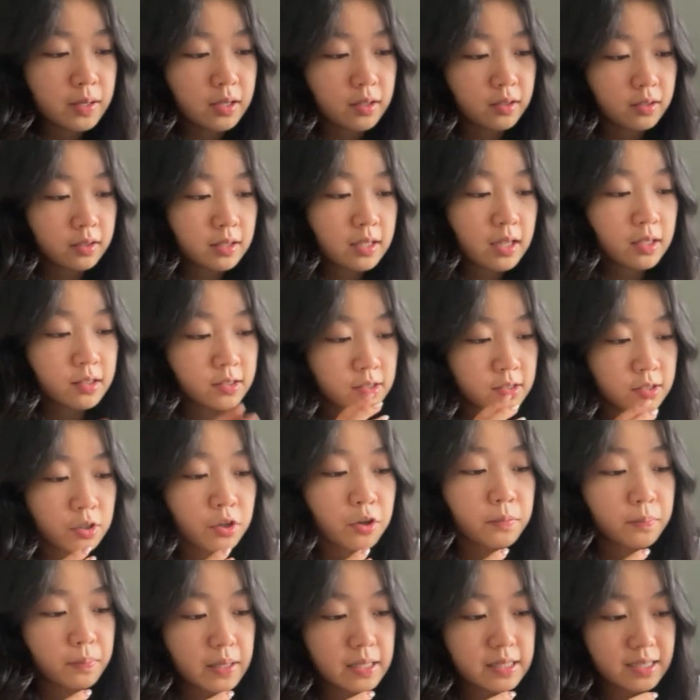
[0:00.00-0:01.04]
this
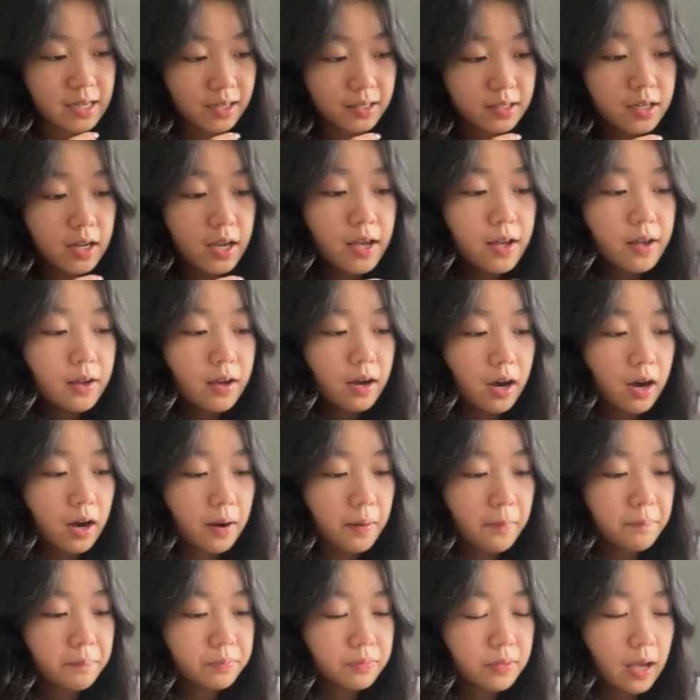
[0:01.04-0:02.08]
could be
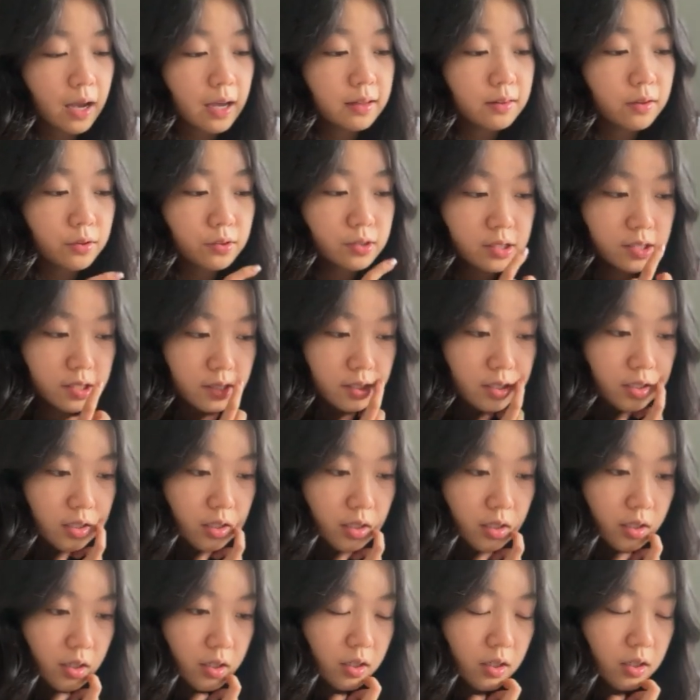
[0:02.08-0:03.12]
done, I
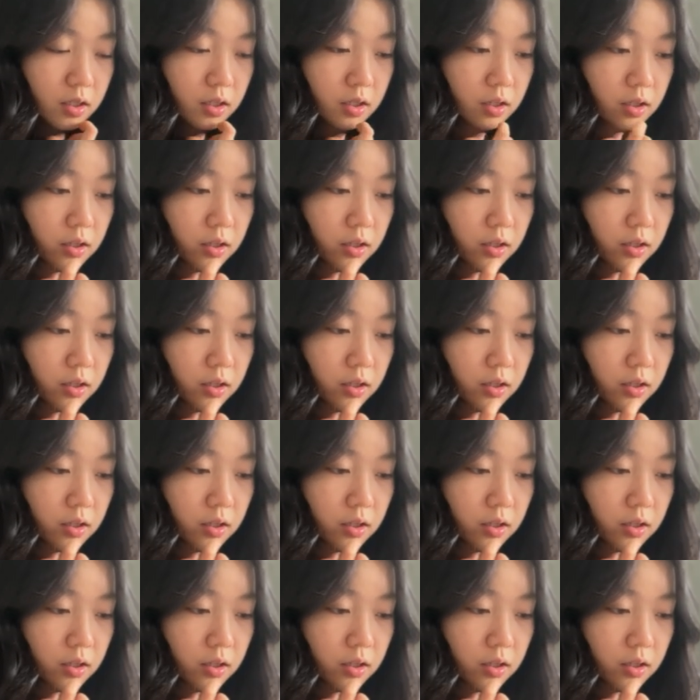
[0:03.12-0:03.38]
looked